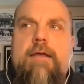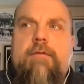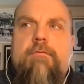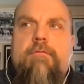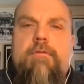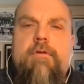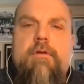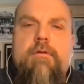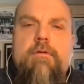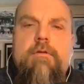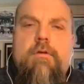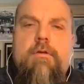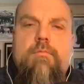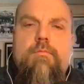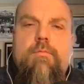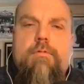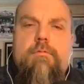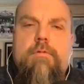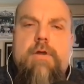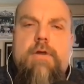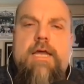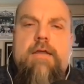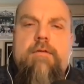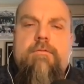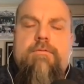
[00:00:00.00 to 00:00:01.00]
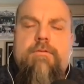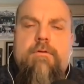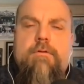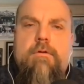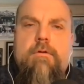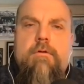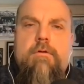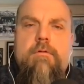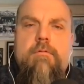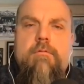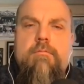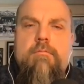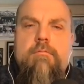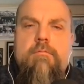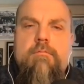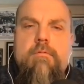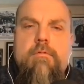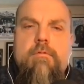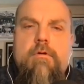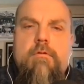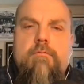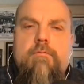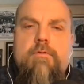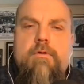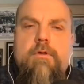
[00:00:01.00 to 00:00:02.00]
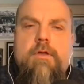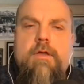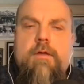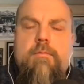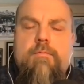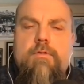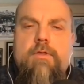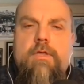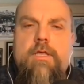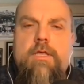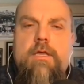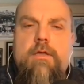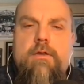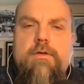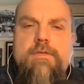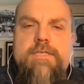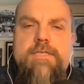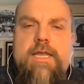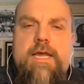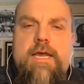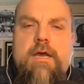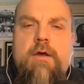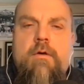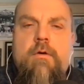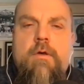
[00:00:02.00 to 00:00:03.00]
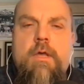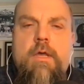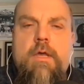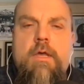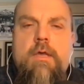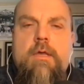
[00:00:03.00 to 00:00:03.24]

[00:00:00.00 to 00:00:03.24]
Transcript: I've known Brad for over a couple of years now,